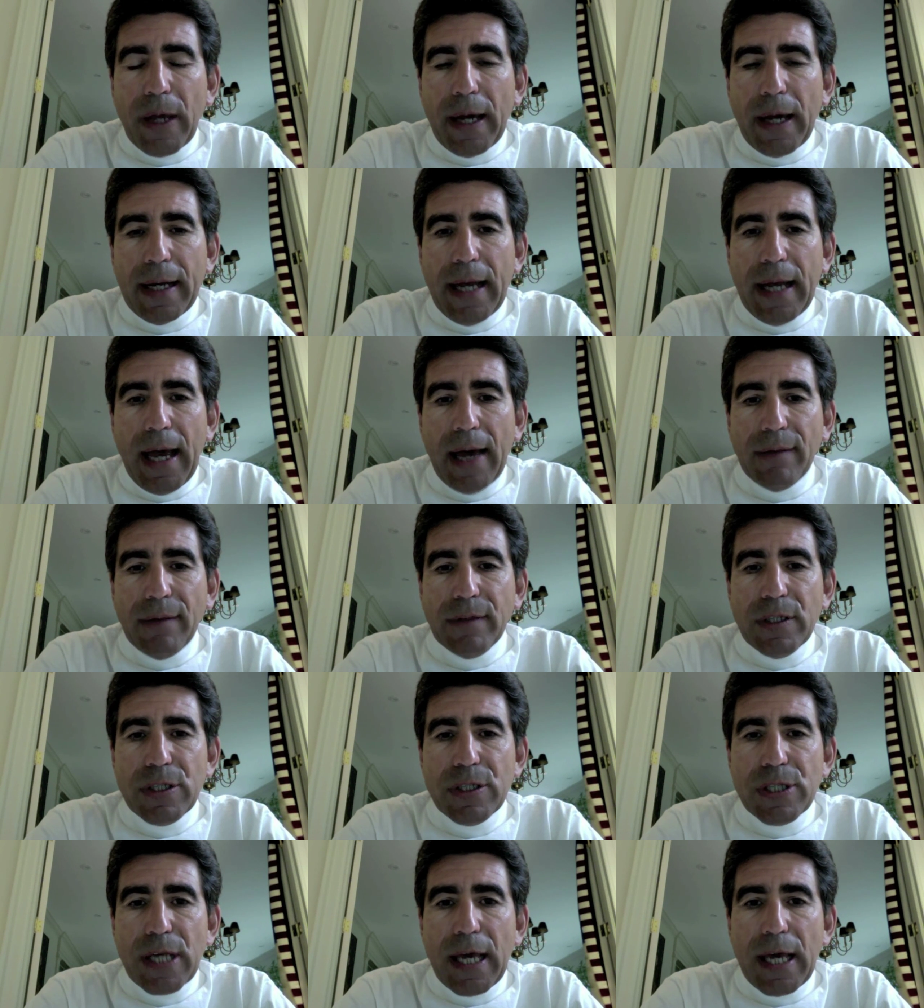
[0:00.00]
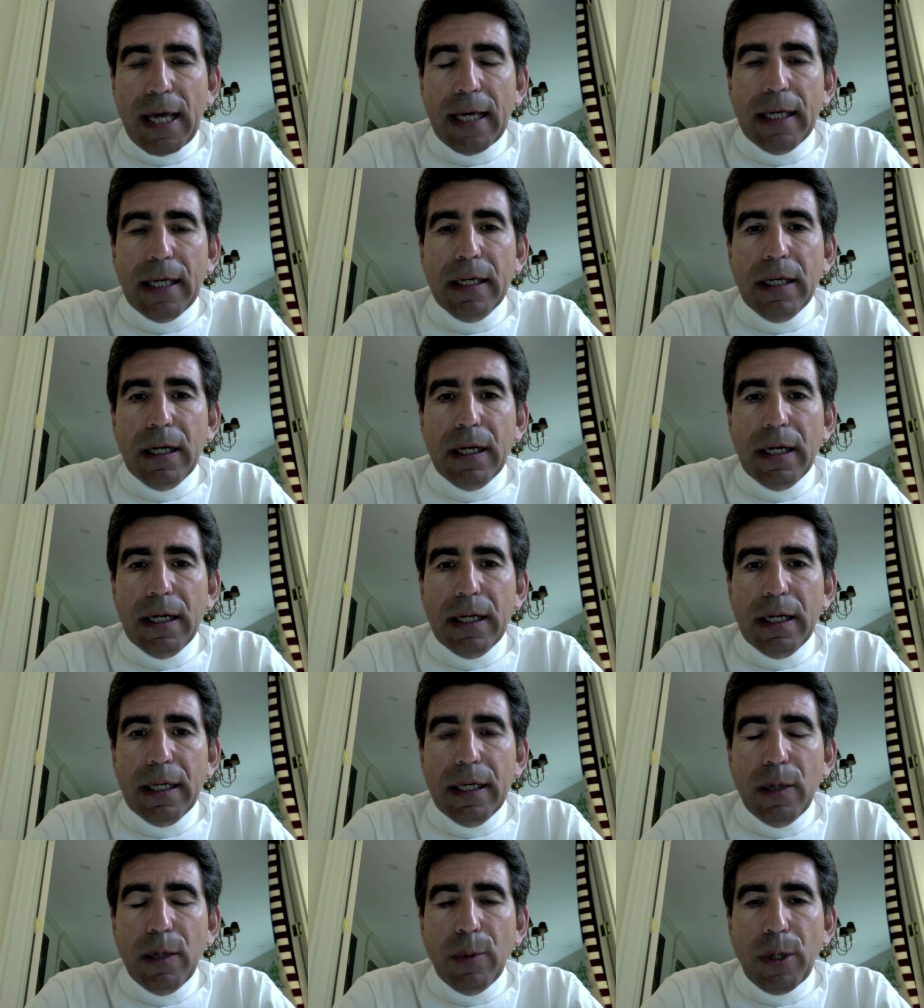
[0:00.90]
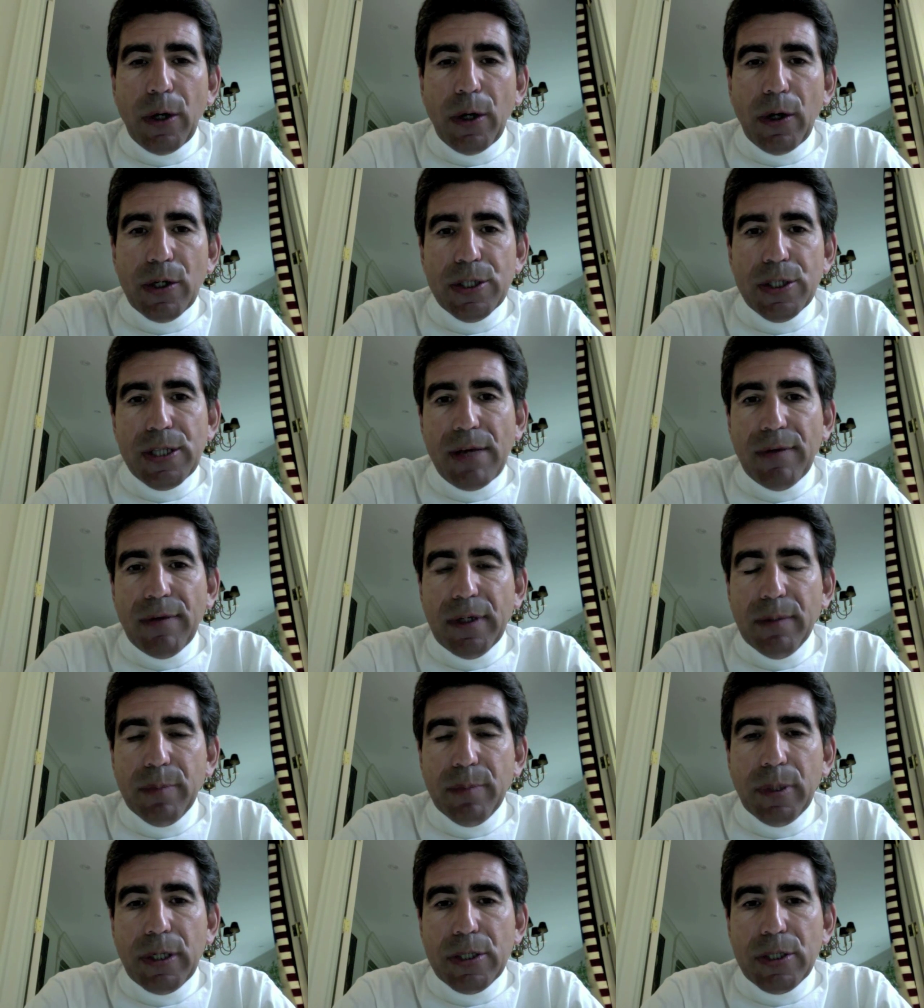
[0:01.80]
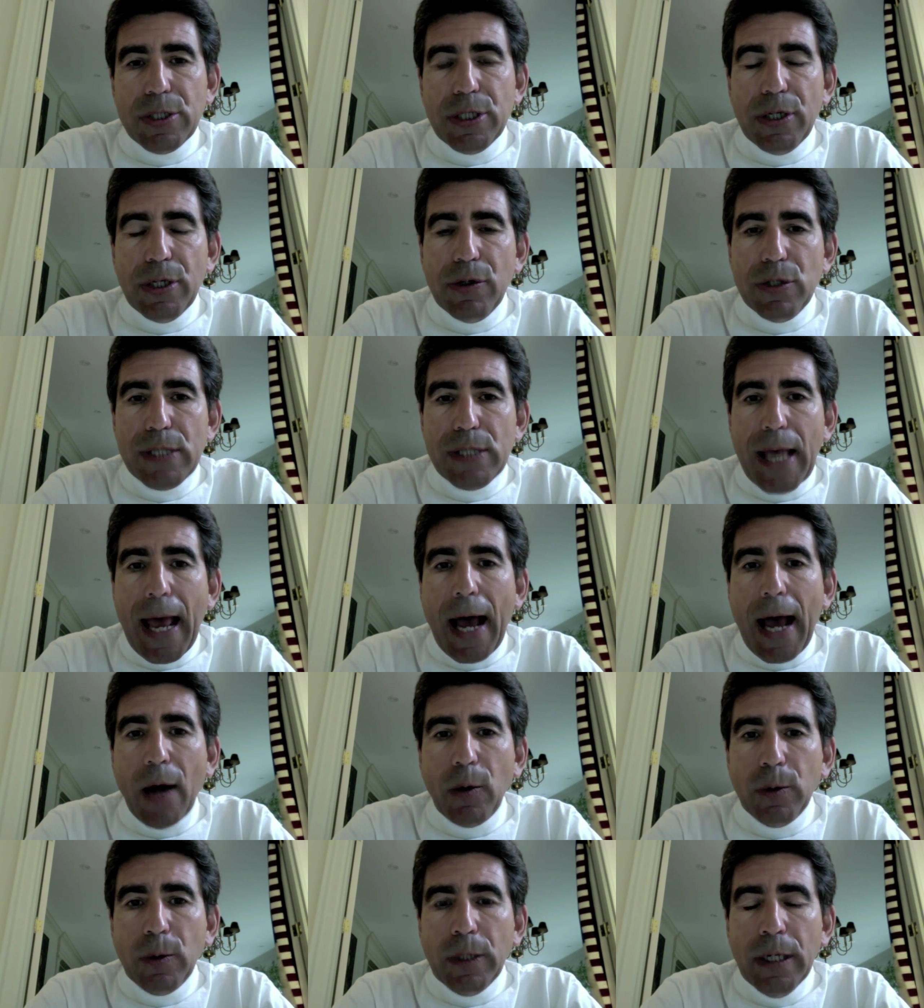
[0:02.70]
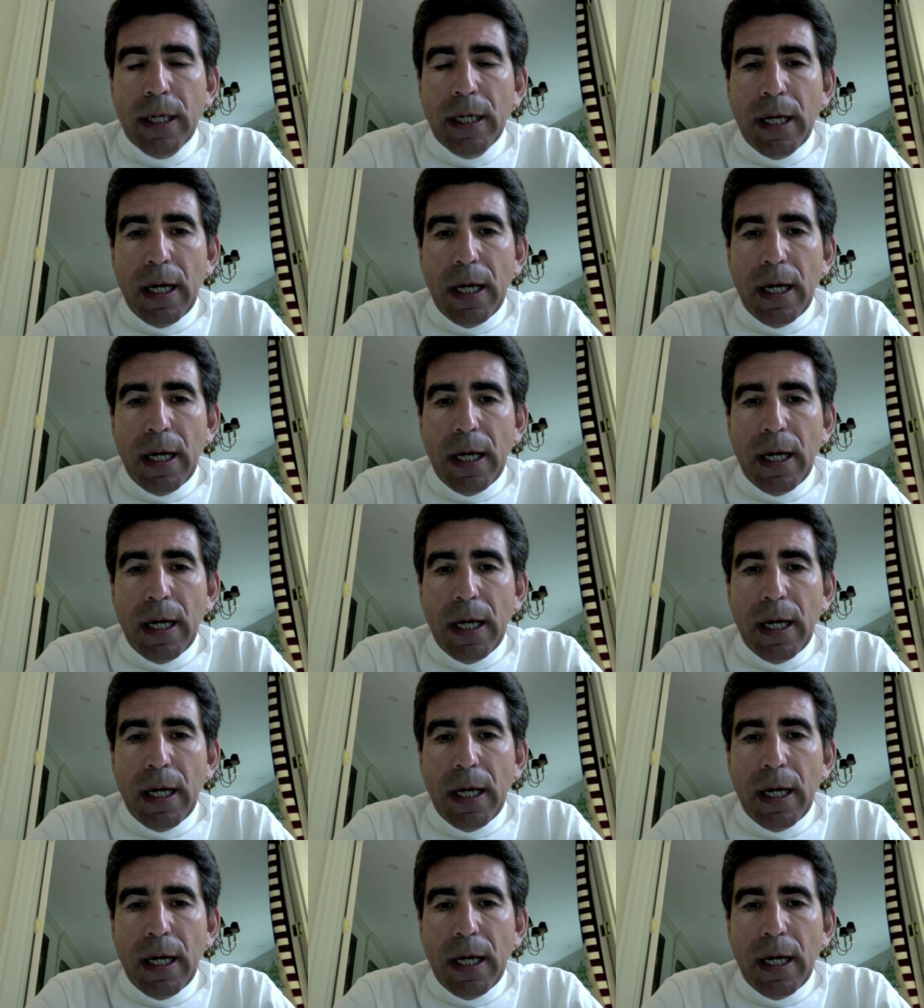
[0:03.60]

I'd have to say, here we are 7+ years out.